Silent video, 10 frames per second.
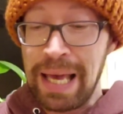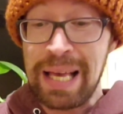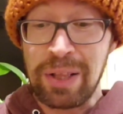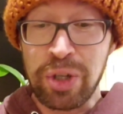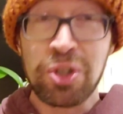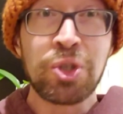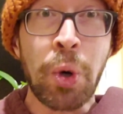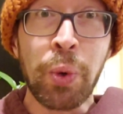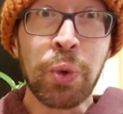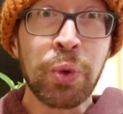it looks
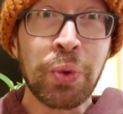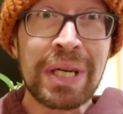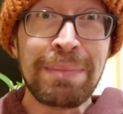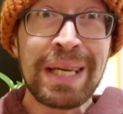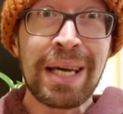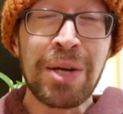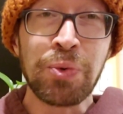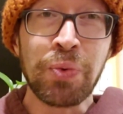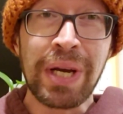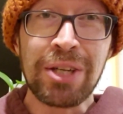so creamy
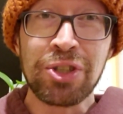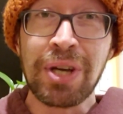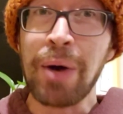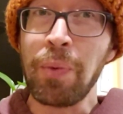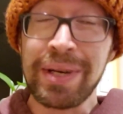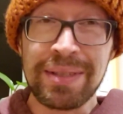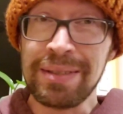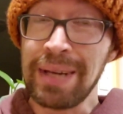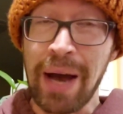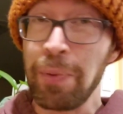and rich. I
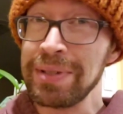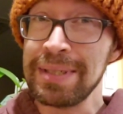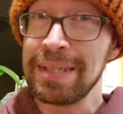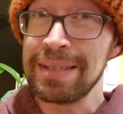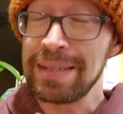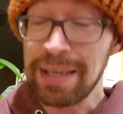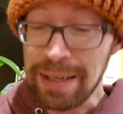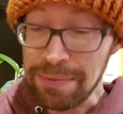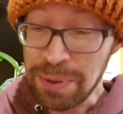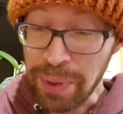wasn't I wasn't
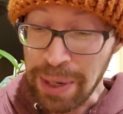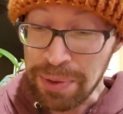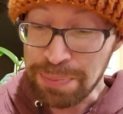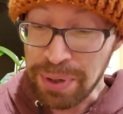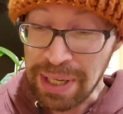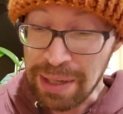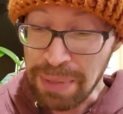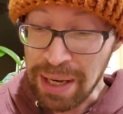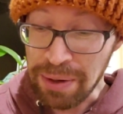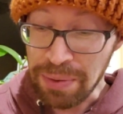deceived when I was putting in
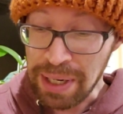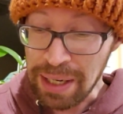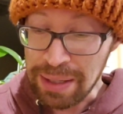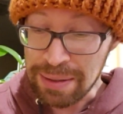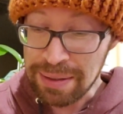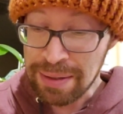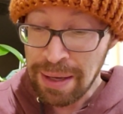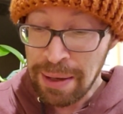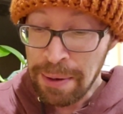my ingredients.